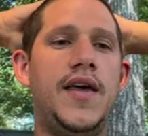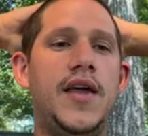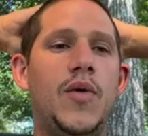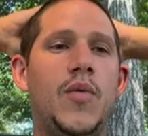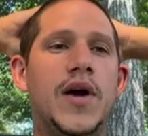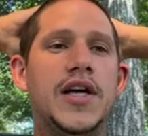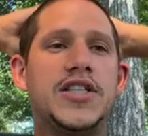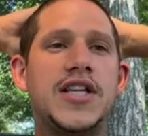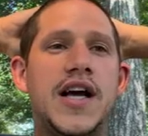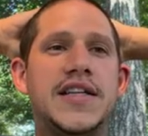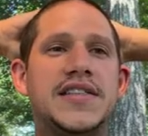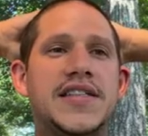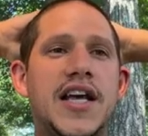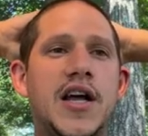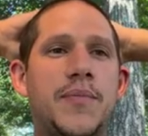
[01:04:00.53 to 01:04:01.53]
in which I
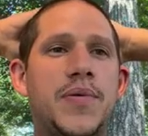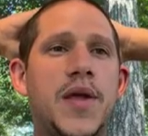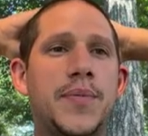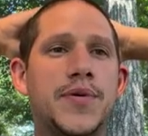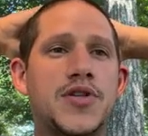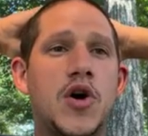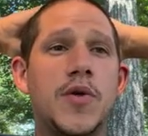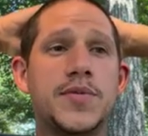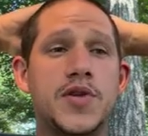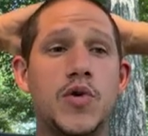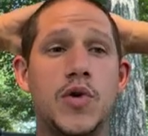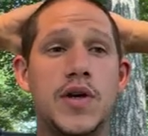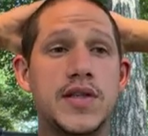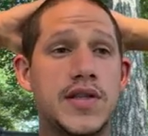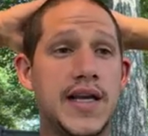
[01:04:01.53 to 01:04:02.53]
set up people's
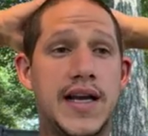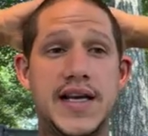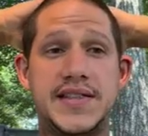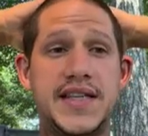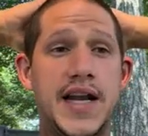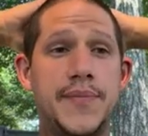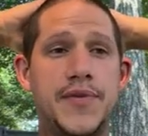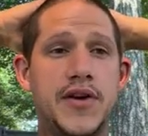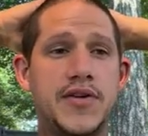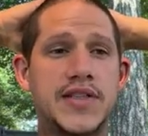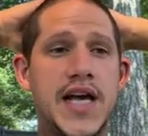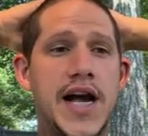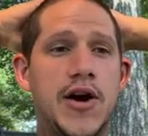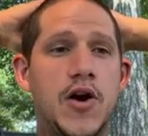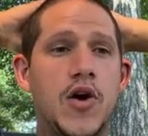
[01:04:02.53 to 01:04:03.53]
homeschools, like I set up their
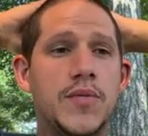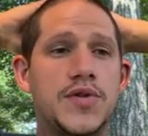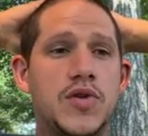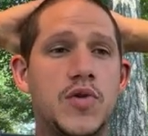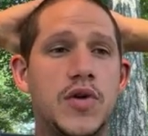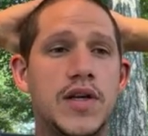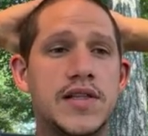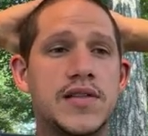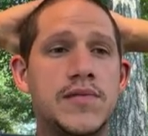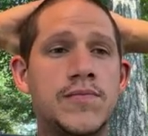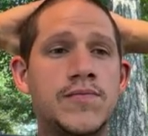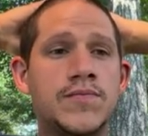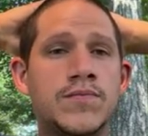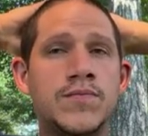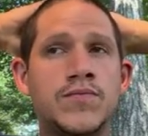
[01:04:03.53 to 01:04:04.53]
entire homeschools,
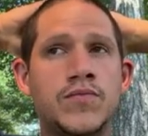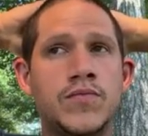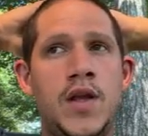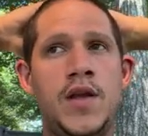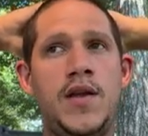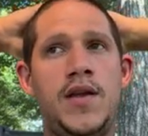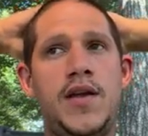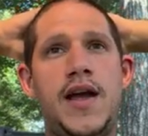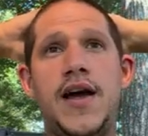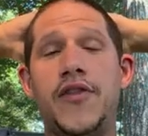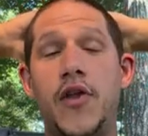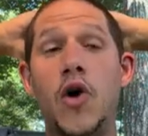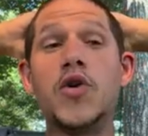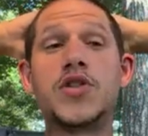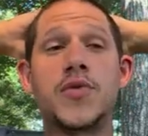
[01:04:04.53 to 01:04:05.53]

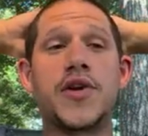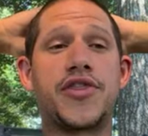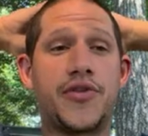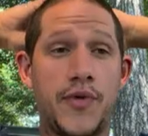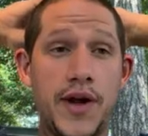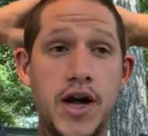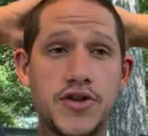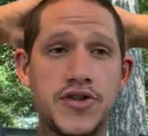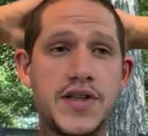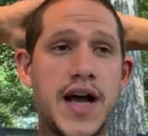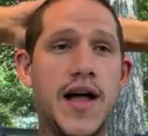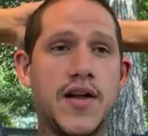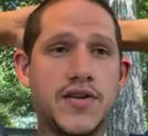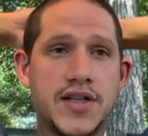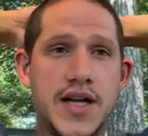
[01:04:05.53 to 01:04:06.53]
and those were
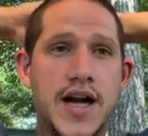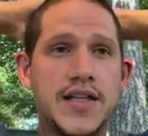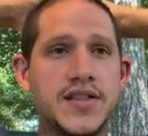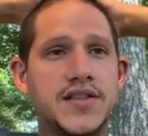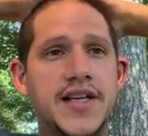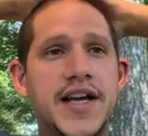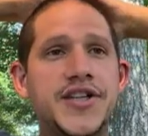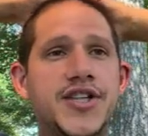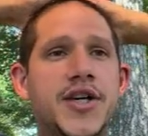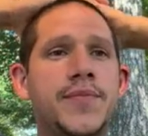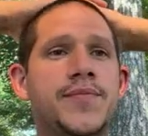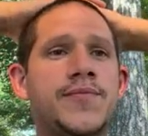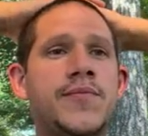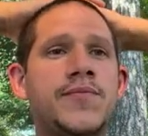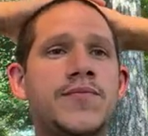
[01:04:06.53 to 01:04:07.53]
$300 a
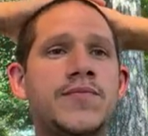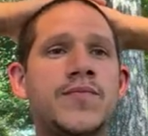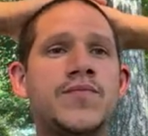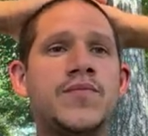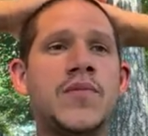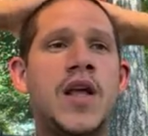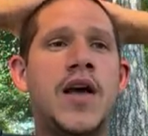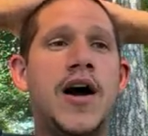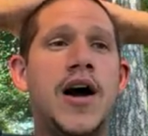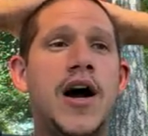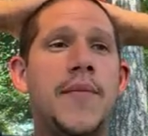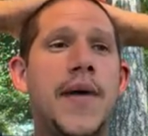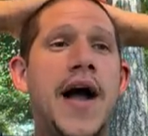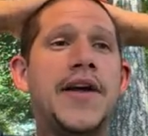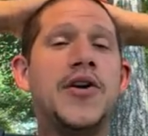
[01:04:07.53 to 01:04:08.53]
consultation.
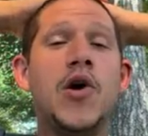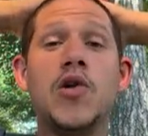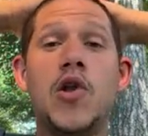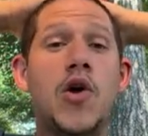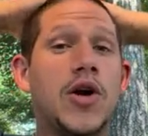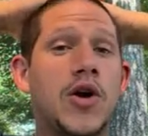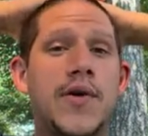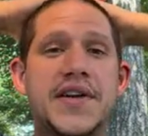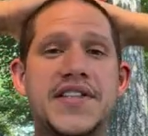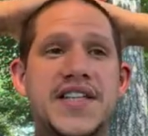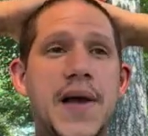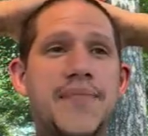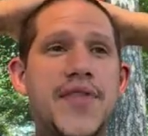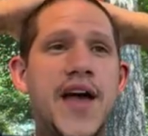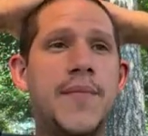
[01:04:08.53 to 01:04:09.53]
Um, I no longer
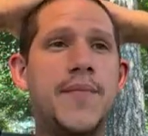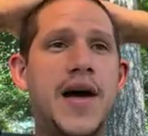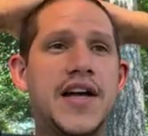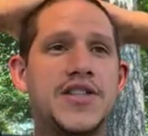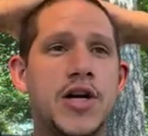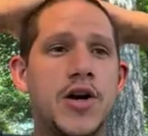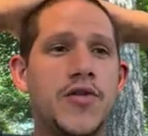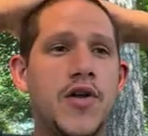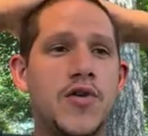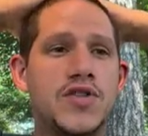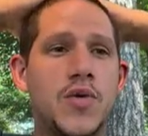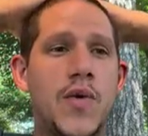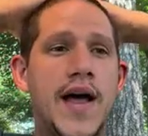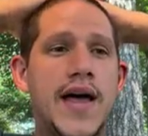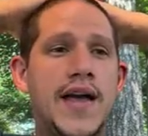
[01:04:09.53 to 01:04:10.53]
accept them. I turn those
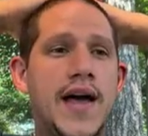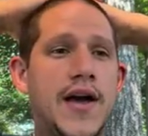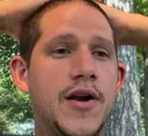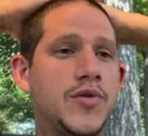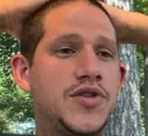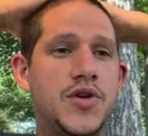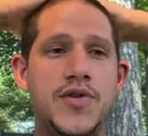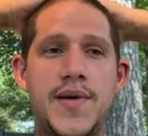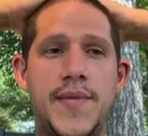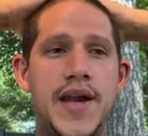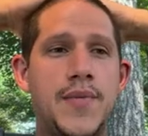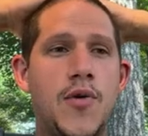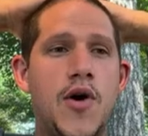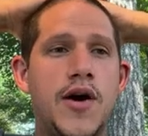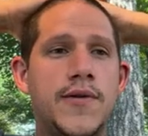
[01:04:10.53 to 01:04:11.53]
away. I don't do them
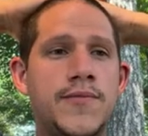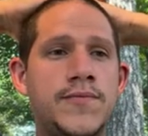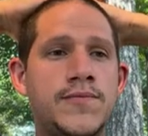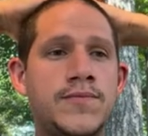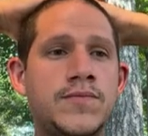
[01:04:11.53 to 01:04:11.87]
anymore.